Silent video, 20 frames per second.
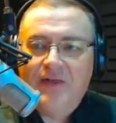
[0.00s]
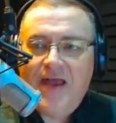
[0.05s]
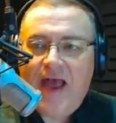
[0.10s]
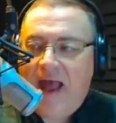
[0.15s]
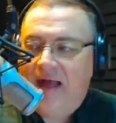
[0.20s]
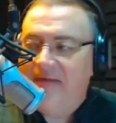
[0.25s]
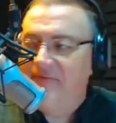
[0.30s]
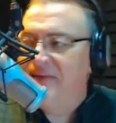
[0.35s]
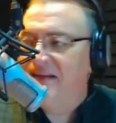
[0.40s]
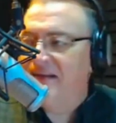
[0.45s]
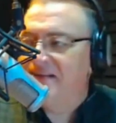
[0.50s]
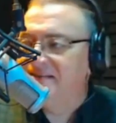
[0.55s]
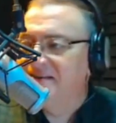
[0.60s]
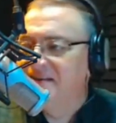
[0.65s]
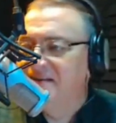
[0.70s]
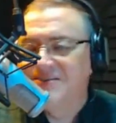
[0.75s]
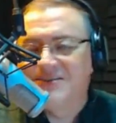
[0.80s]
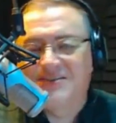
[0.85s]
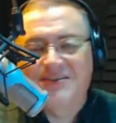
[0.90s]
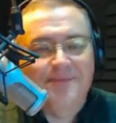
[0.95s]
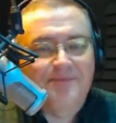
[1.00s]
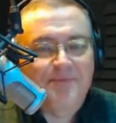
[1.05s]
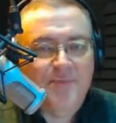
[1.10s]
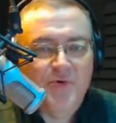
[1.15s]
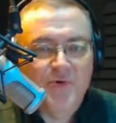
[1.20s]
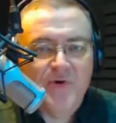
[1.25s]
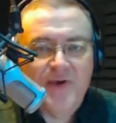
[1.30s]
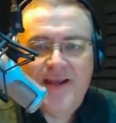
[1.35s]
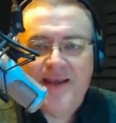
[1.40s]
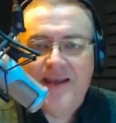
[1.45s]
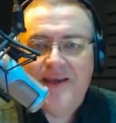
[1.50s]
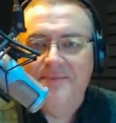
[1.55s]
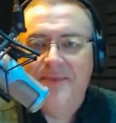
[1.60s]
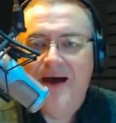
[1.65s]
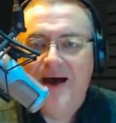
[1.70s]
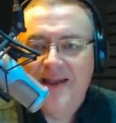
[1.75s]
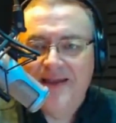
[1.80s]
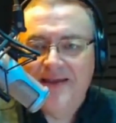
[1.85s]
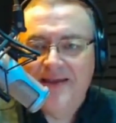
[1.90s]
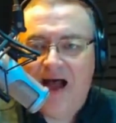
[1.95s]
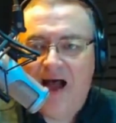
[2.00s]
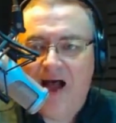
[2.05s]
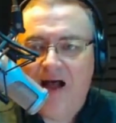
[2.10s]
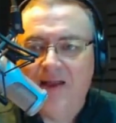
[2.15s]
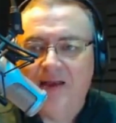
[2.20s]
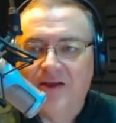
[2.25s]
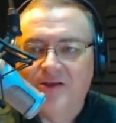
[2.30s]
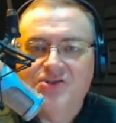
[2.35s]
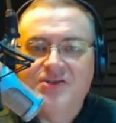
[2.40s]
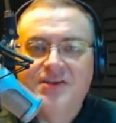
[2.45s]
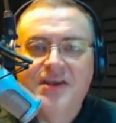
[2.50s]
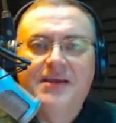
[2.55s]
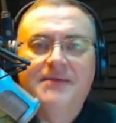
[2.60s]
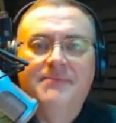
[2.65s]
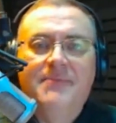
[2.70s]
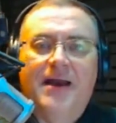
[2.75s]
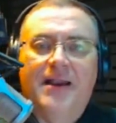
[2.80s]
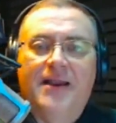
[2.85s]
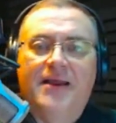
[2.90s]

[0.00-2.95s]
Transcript: that he'll have this supreme knowledge.